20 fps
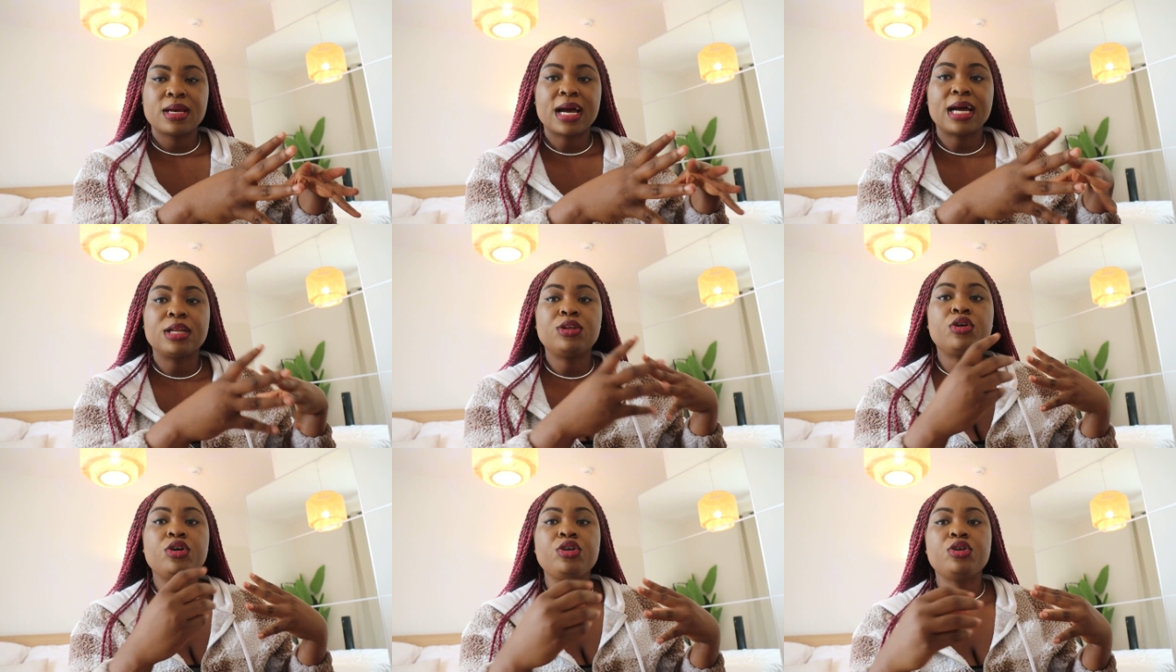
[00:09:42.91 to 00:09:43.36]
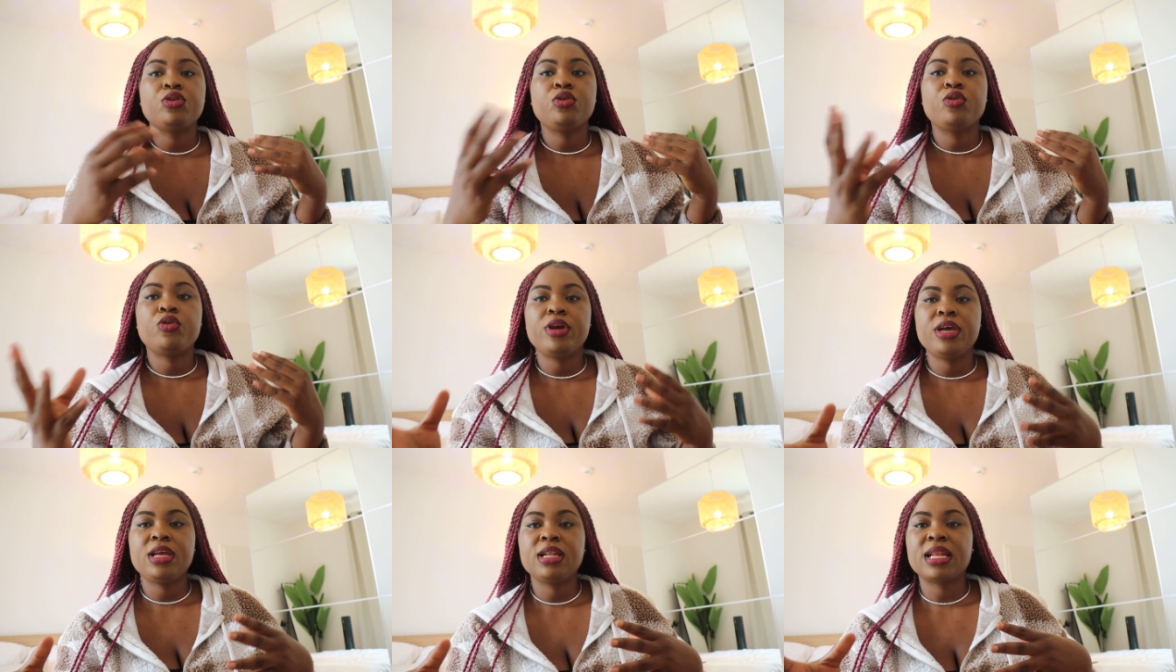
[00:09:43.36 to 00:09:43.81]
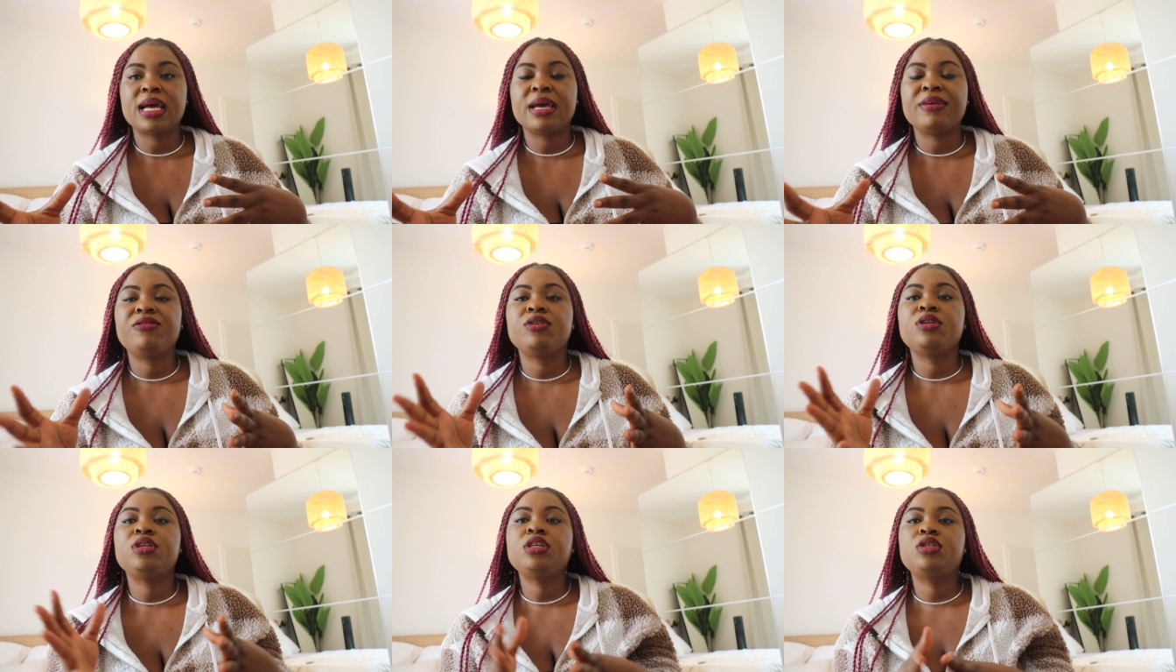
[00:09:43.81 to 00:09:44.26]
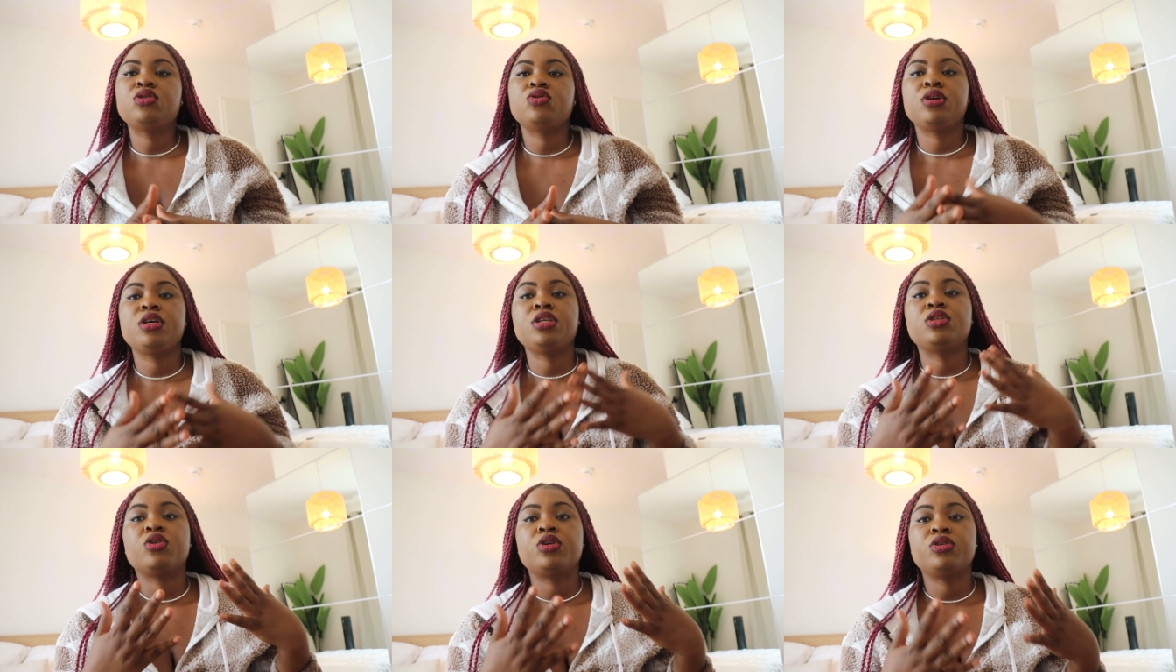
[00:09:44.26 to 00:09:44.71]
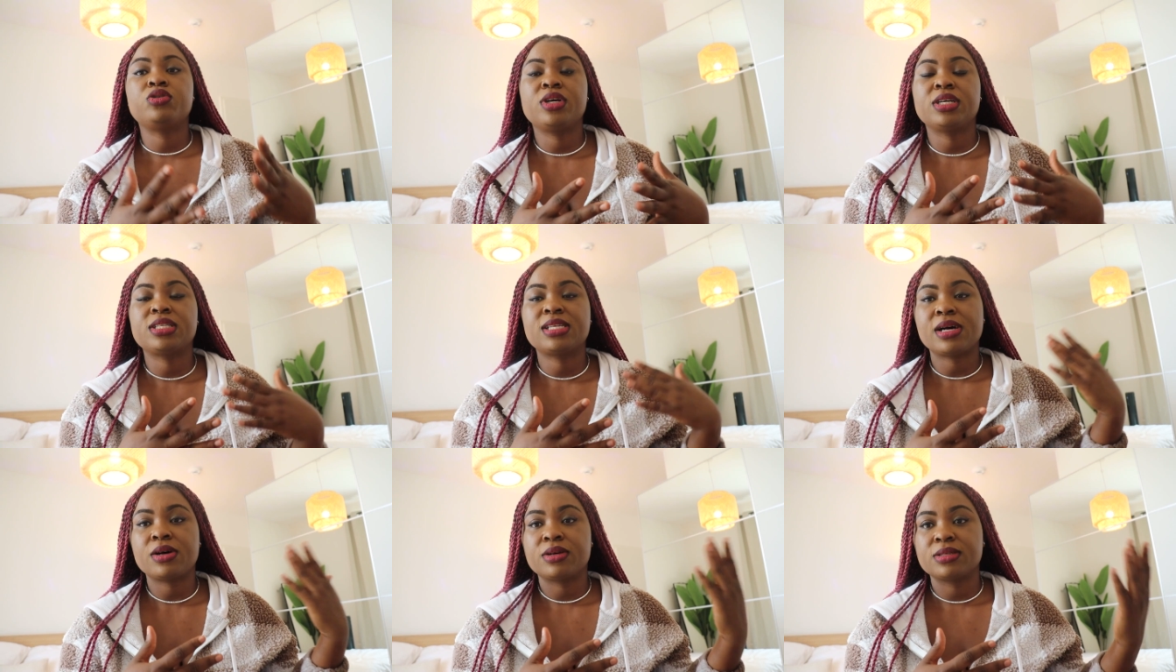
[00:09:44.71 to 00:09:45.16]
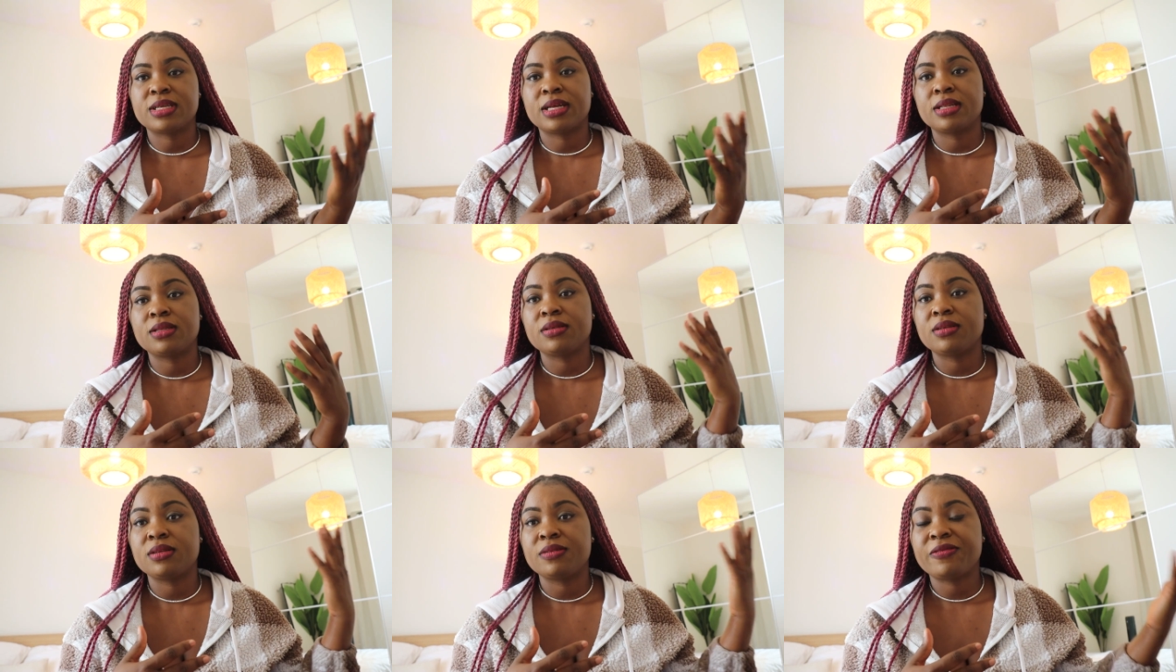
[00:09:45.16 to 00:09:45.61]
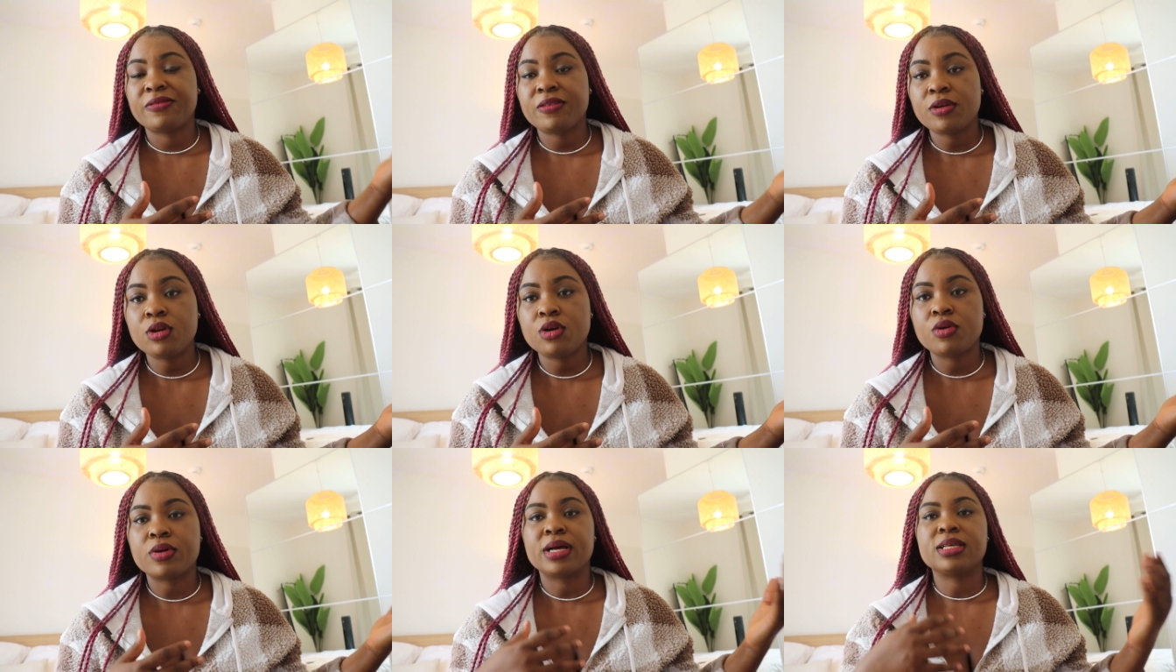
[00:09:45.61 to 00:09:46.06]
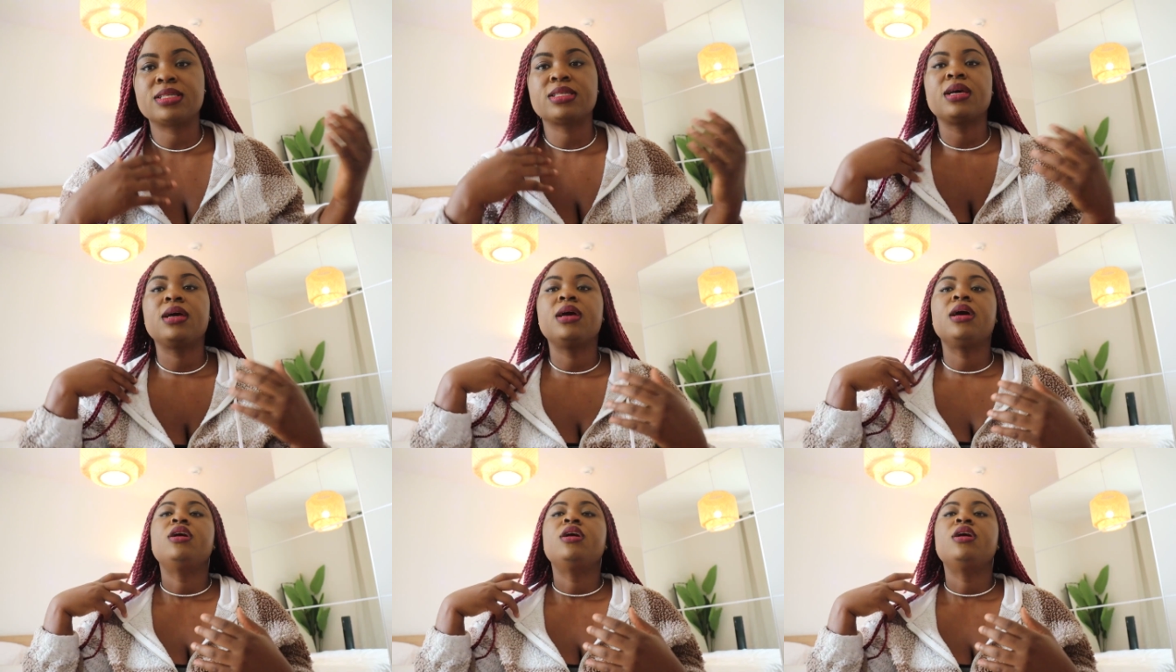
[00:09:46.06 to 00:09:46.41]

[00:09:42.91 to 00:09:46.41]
and not you going live, you need to hit 100,000 followers.